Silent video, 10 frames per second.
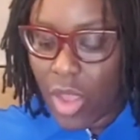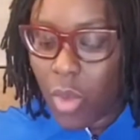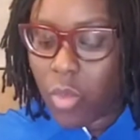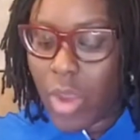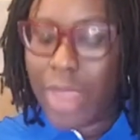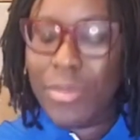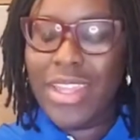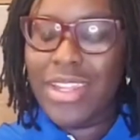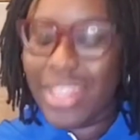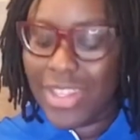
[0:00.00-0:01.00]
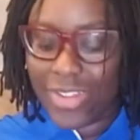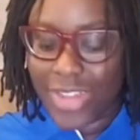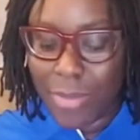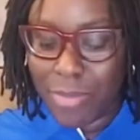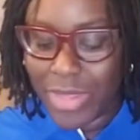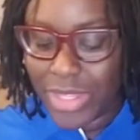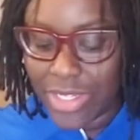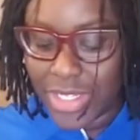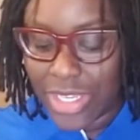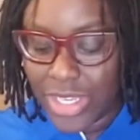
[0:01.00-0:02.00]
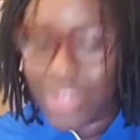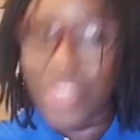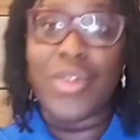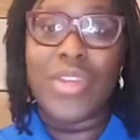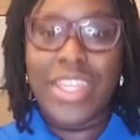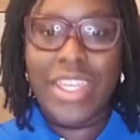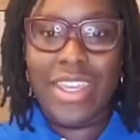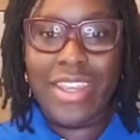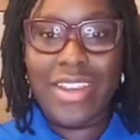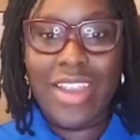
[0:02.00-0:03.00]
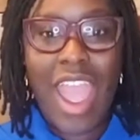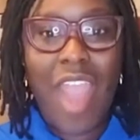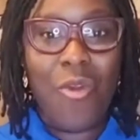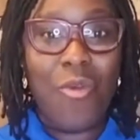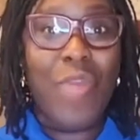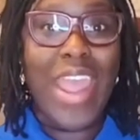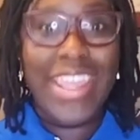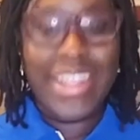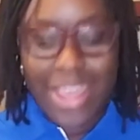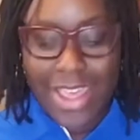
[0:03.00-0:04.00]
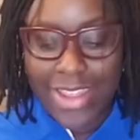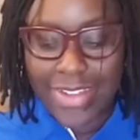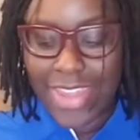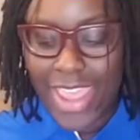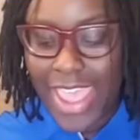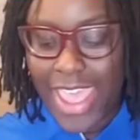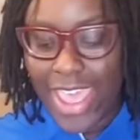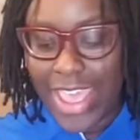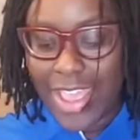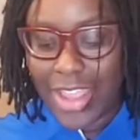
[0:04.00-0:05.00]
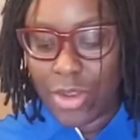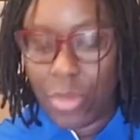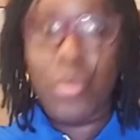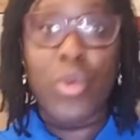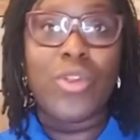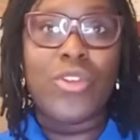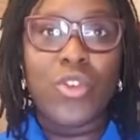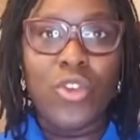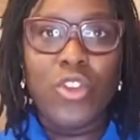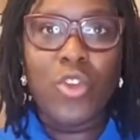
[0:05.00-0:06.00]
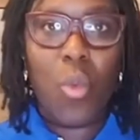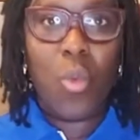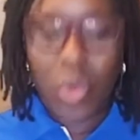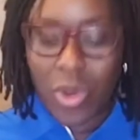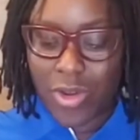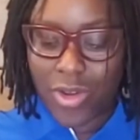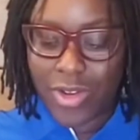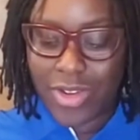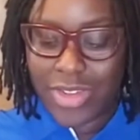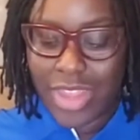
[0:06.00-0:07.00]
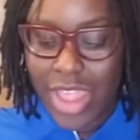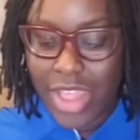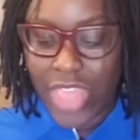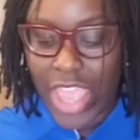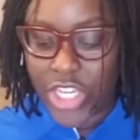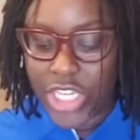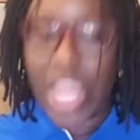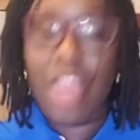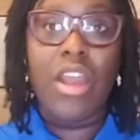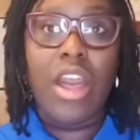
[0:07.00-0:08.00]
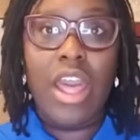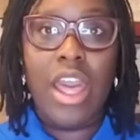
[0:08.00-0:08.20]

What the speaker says: Rhyming is the ability to hear, recognize, and produce words that share a